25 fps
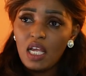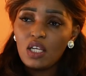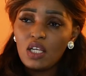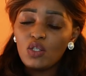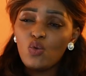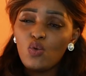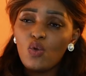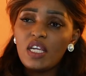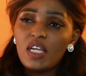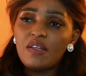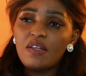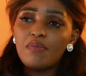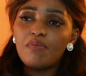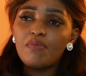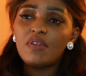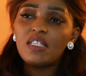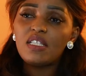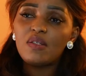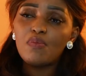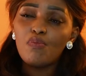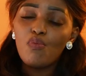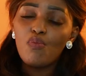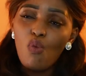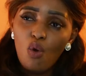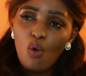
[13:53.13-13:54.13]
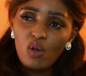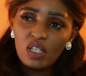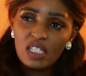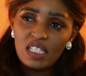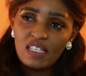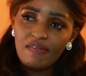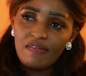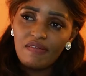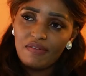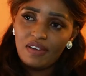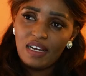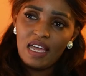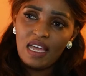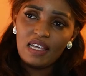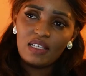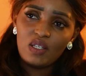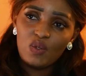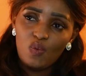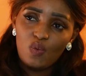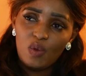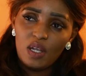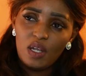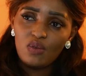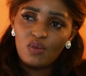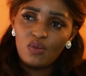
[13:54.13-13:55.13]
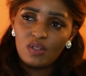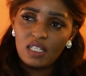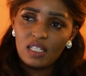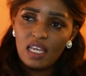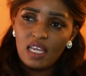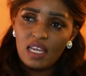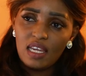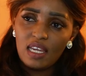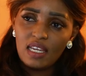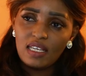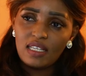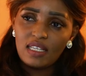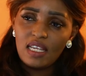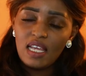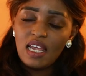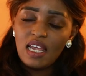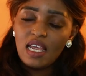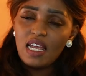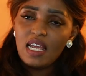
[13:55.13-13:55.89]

So it's more civilized way to say it.